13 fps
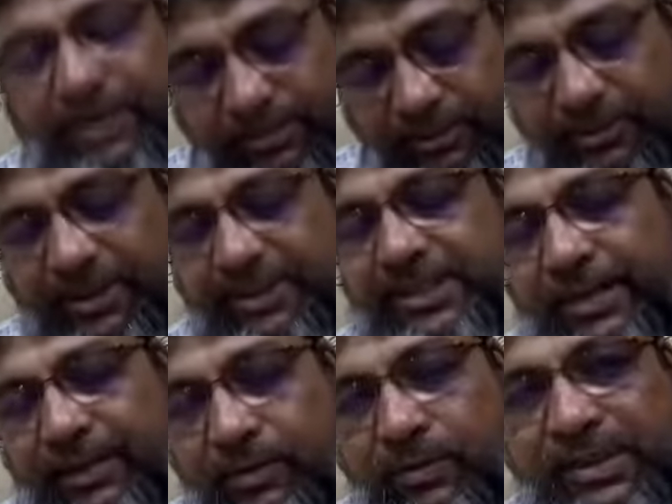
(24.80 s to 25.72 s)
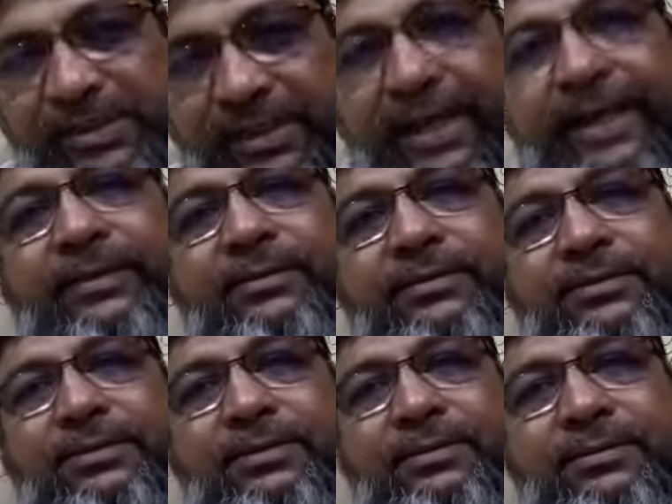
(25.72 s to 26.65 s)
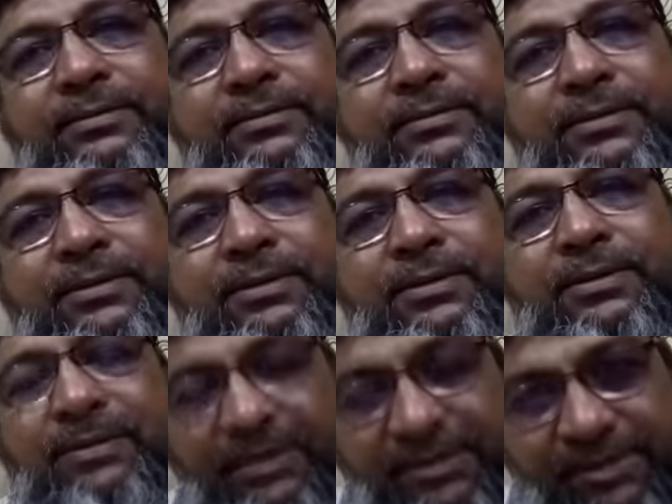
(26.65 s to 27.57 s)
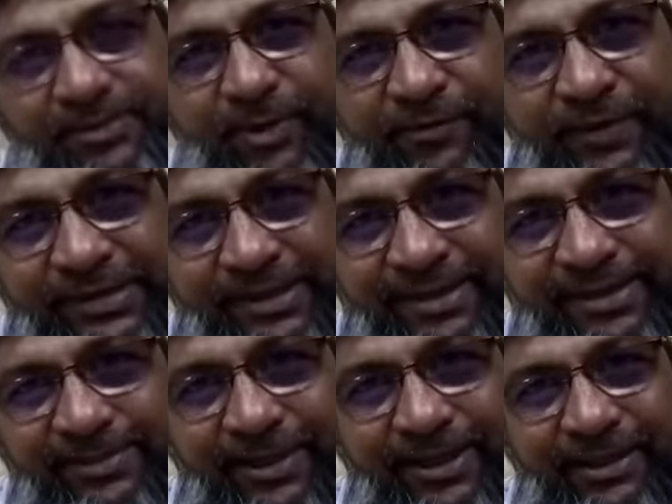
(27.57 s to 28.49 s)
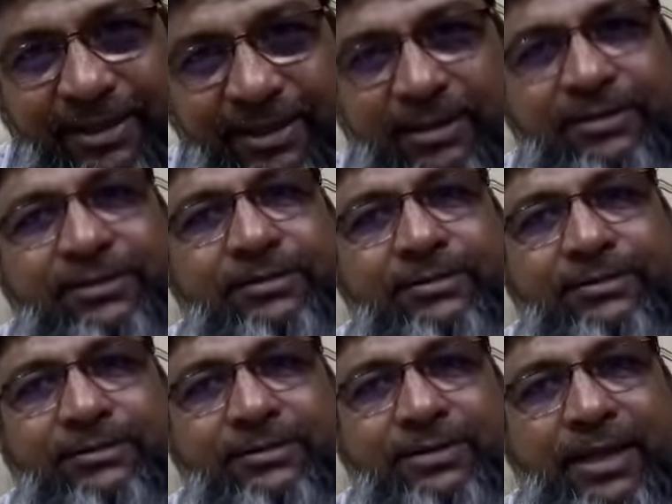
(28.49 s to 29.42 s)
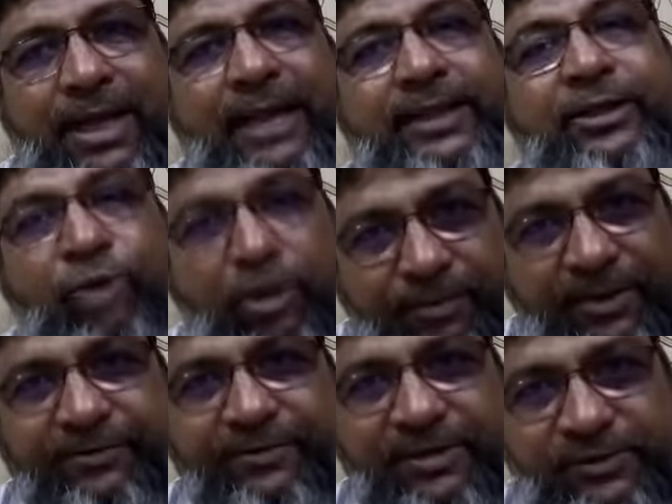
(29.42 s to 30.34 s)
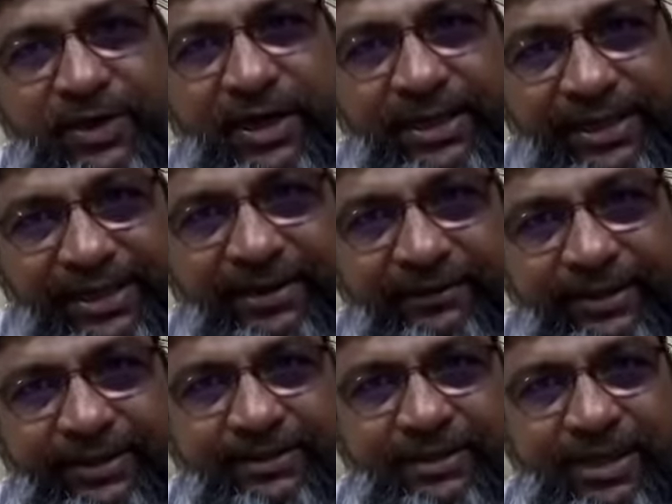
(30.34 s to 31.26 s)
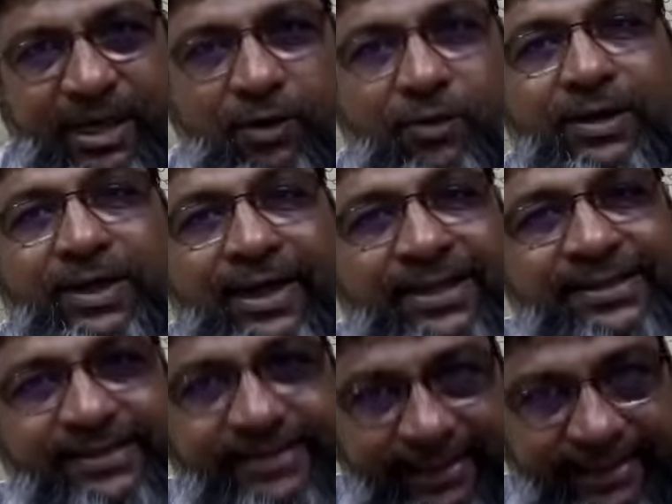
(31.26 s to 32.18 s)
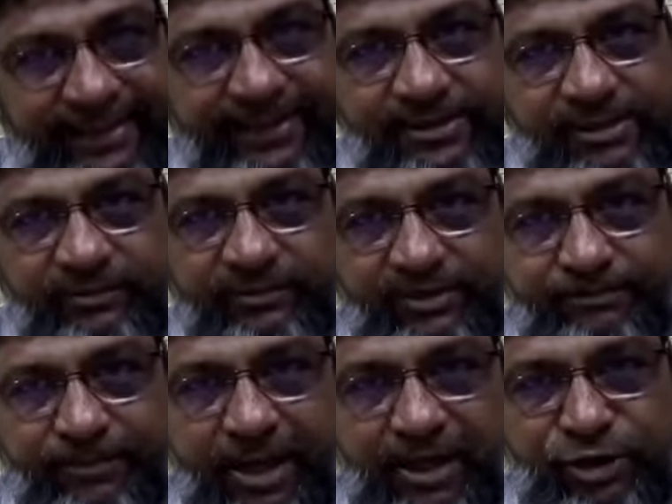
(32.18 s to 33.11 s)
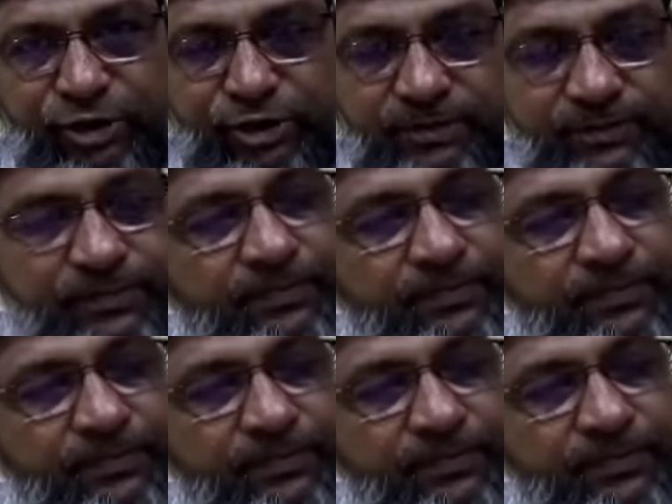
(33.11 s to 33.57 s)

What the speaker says: welcome to my channel once again. This is Professor Ismail Khan, and the topic which we are dealing with now is degrees of comparison.